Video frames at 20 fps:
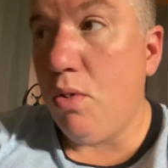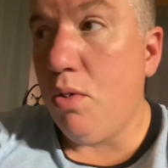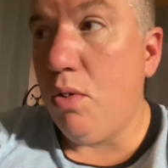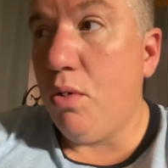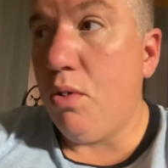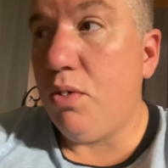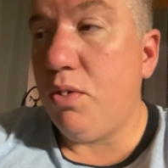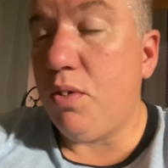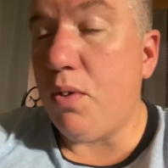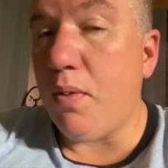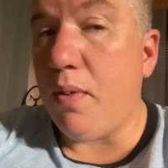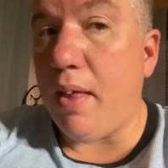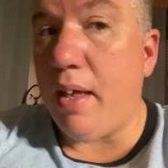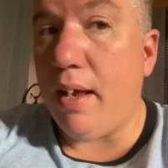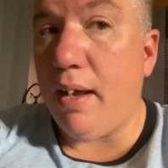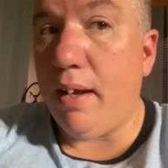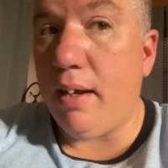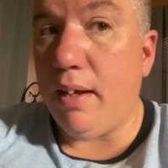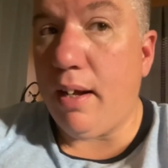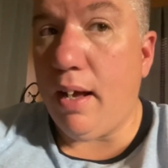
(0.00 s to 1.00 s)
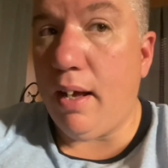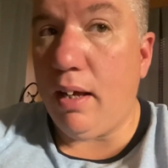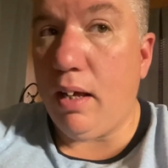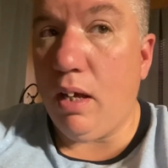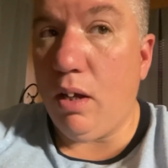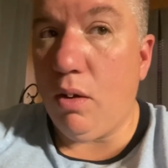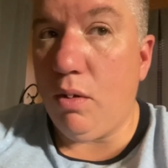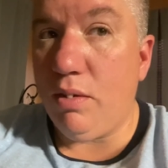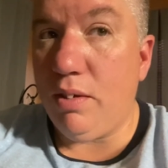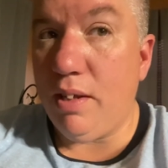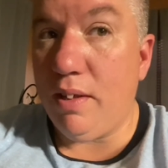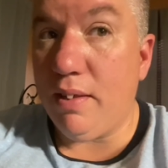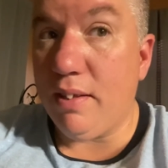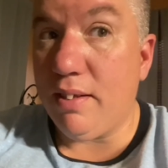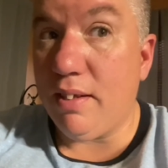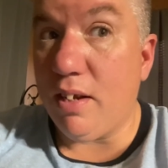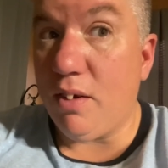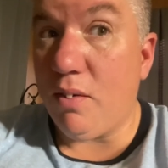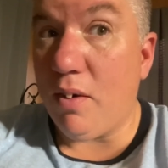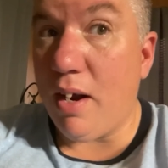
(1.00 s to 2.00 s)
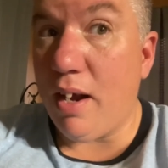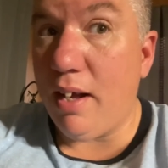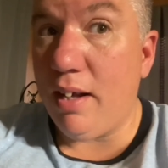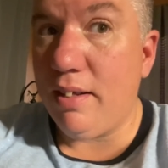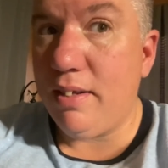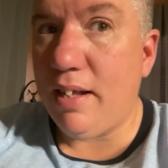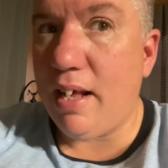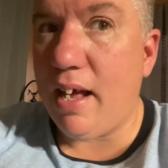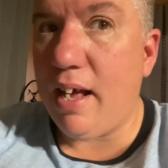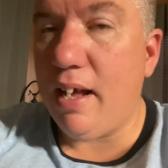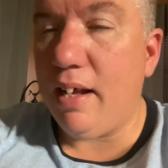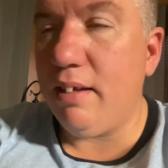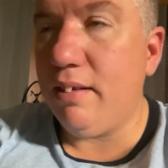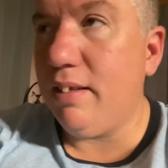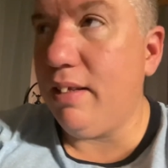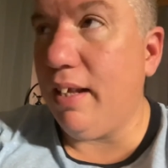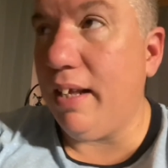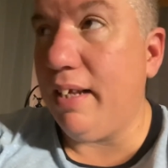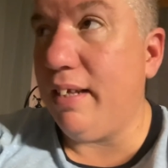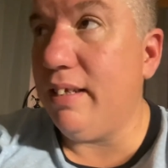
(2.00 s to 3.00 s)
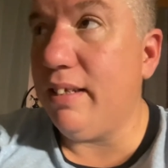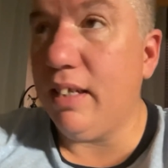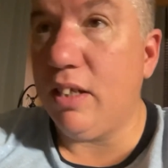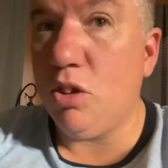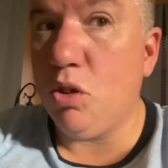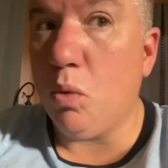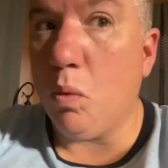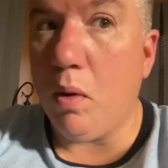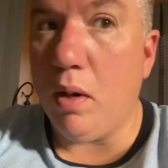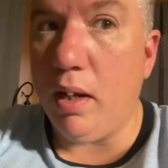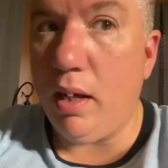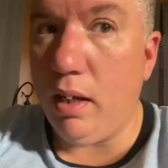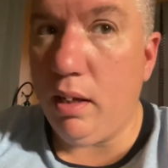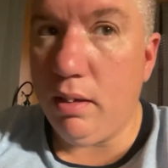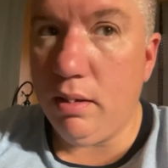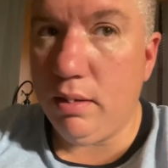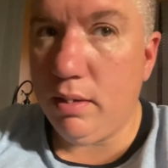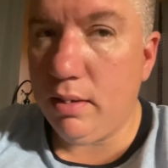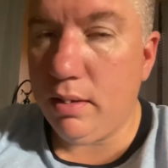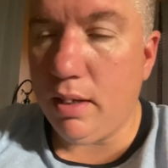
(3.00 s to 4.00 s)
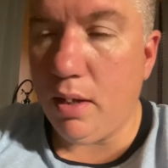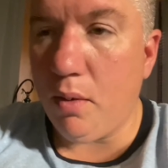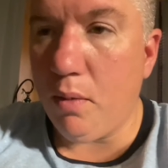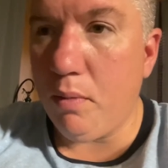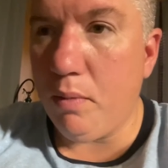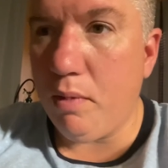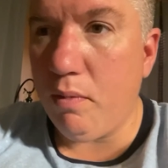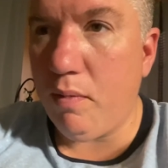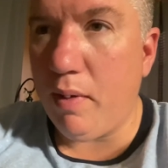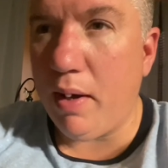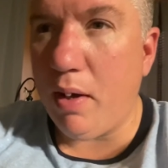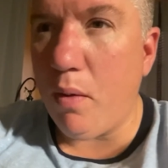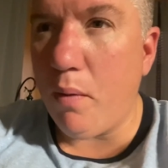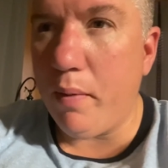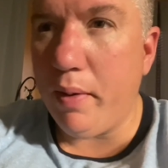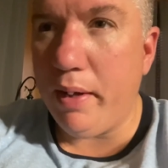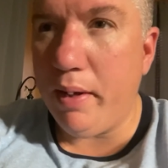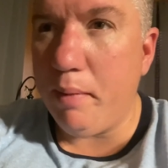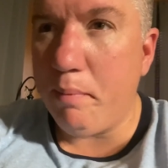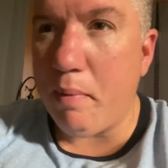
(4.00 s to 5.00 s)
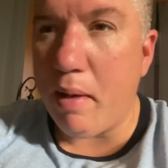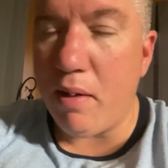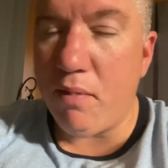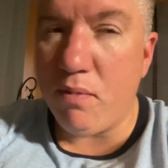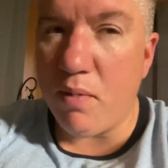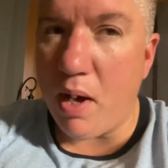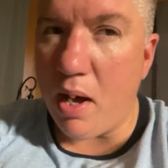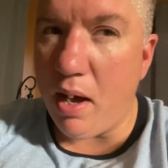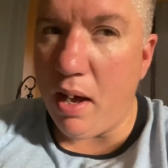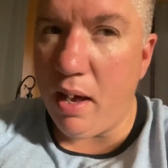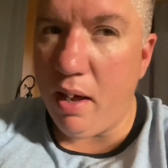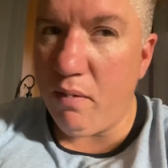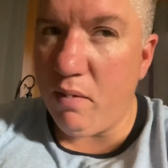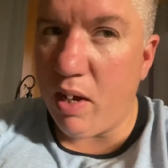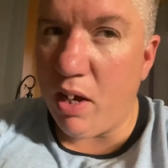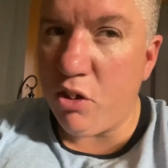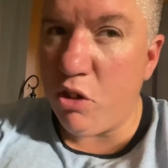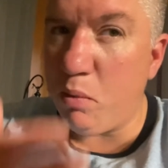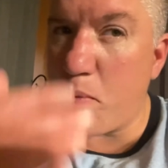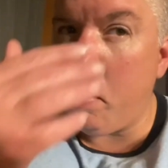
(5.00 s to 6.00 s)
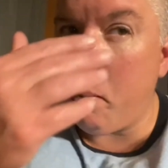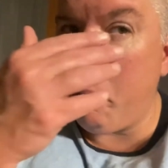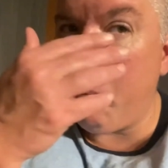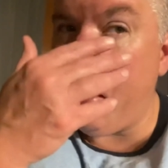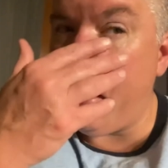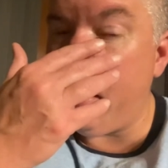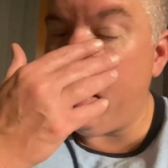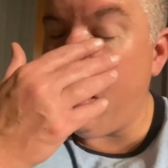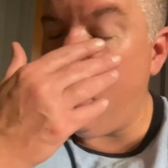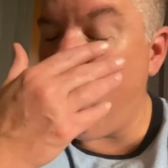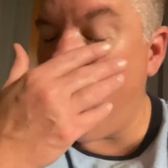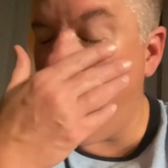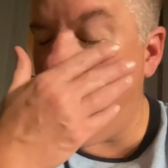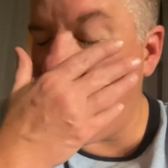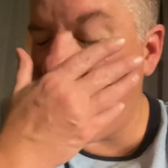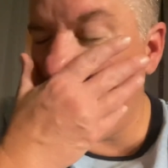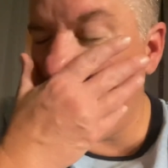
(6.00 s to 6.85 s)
so that I can go see the sunrise at like 6:20. So if I go in by 5, I should be able to make sunrise.